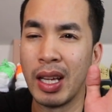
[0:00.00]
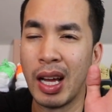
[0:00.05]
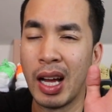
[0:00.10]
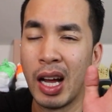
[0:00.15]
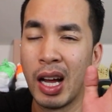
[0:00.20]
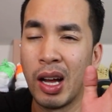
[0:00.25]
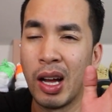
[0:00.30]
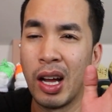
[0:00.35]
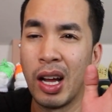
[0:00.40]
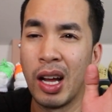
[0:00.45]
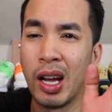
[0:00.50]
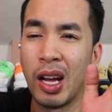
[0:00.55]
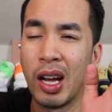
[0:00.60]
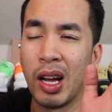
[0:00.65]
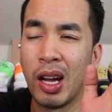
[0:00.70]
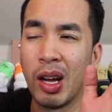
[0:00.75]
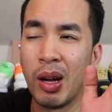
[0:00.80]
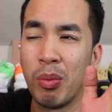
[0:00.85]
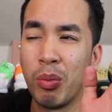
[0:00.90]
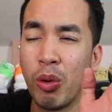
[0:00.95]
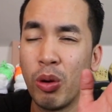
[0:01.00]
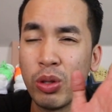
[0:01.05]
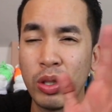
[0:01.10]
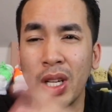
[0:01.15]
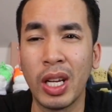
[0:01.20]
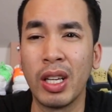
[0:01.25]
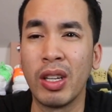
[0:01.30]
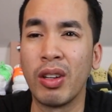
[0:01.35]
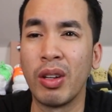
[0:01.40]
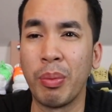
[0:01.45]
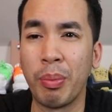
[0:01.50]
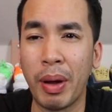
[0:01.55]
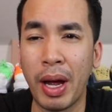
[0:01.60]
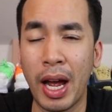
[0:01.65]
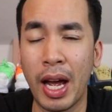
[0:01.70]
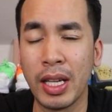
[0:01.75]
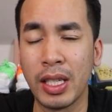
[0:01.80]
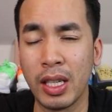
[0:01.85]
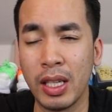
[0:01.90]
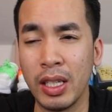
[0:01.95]
uh, most likely gonna
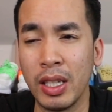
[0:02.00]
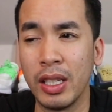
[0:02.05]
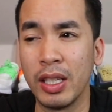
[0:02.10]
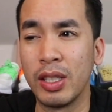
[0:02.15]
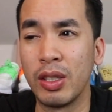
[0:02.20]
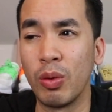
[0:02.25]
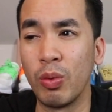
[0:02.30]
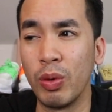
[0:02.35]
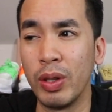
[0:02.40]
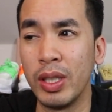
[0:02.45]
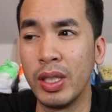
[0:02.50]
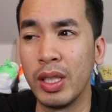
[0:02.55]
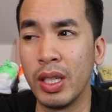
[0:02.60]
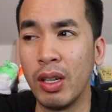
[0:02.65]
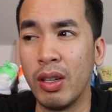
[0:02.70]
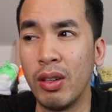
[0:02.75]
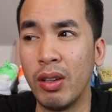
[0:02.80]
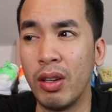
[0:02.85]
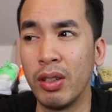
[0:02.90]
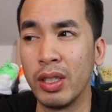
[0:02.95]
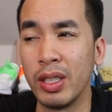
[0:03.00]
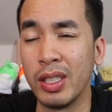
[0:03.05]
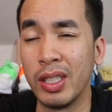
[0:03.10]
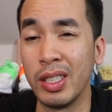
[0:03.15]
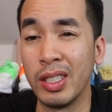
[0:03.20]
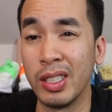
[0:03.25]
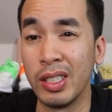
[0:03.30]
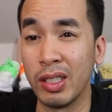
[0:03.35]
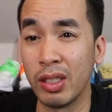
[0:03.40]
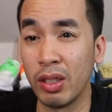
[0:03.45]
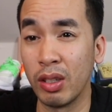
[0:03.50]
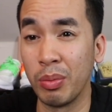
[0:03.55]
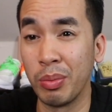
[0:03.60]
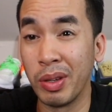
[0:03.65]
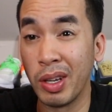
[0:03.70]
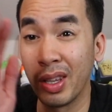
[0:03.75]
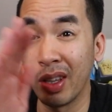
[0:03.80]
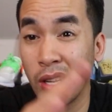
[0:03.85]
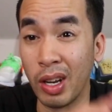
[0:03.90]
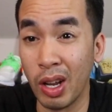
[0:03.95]
pass unless the resale on these things is gonna
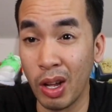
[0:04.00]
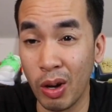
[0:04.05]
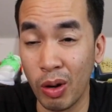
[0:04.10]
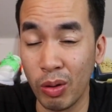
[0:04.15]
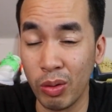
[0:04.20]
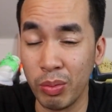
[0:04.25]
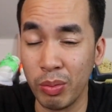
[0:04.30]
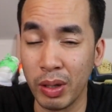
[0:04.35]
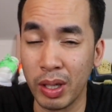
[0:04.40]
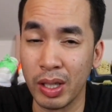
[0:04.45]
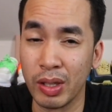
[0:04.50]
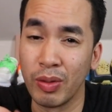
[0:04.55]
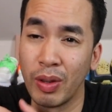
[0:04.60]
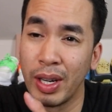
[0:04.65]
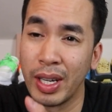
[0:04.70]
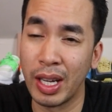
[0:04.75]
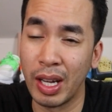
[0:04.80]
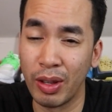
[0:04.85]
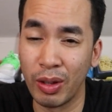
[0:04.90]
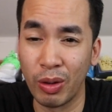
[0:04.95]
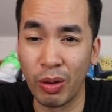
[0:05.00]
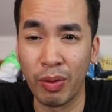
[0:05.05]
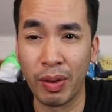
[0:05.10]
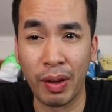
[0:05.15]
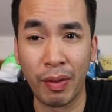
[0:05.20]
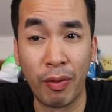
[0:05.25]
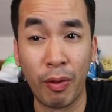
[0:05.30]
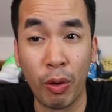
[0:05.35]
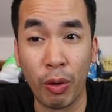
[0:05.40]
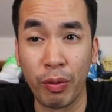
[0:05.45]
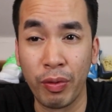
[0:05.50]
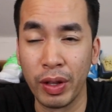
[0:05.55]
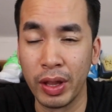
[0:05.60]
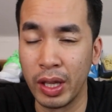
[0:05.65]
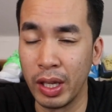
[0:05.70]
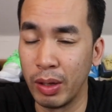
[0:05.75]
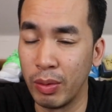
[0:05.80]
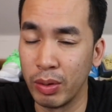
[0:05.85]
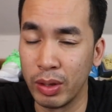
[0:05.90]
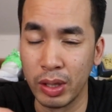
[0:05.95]
be on the low, because right now they're going for like four
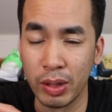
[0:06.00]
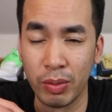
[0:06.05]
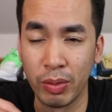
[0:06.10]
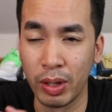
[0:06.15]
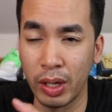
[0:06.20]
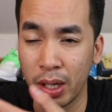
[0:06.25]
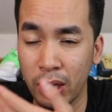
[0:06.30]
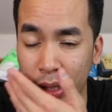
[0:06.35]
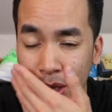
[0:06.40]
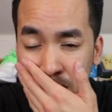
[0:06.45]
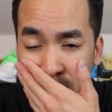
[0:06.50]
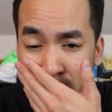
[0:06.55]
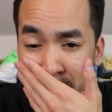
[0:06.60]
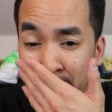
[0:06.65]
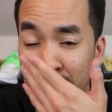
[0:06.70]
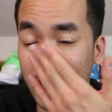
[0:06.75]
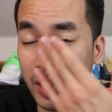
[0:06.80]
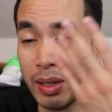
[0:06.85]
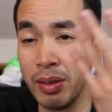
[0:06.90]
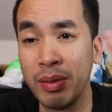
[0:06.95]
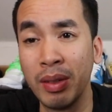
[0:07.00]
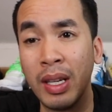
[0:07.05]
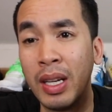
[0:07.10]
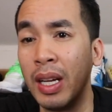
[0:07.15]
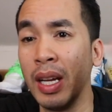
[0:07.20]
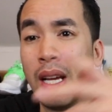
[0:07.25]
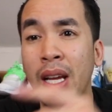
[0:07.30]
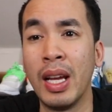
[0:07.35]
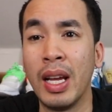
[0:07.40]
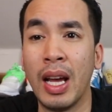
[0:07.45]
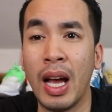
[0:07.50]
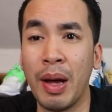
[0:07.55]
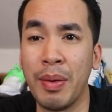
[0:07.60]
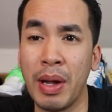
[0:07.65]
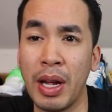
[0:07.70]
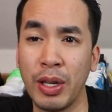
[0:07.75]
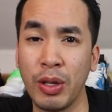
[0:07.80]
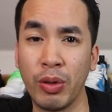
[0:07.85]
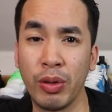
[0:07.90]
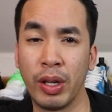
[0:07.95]
fifty, which is ridiculous. I'm not, I'm
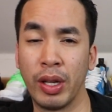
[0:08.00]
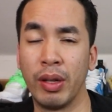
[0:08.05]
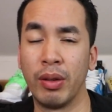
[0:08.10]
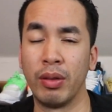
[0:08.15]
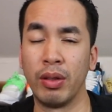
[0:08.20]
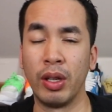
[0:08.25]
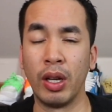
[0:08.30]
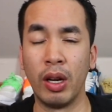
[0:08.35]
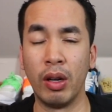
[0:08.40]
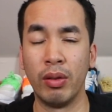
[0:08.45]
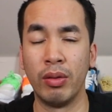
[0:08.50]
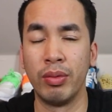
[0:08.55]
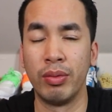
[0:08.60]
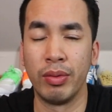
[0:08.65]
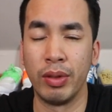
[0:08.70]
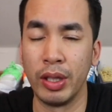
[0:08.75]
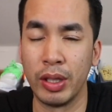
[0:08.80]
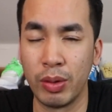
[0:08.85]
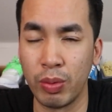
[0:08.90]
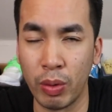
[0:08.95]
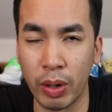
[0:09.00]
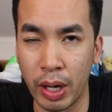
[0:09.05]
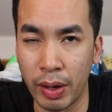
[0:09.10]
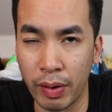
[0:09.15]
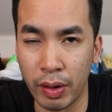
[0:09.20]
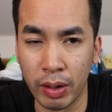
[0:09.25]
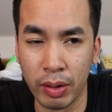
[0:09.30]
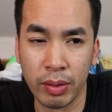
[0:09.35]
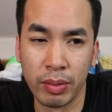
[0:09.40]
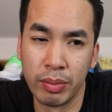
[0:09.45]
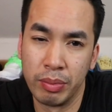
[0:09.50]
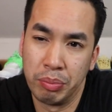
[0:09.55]
not doing it. You know, it's whatever,